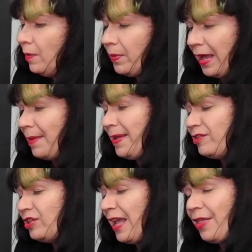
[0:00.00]
but I
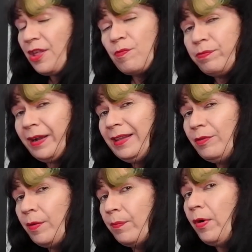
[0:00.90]
managed to get this brand
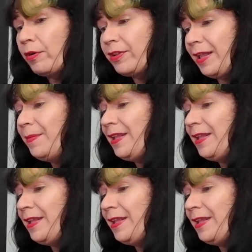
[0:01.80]
new in box, and I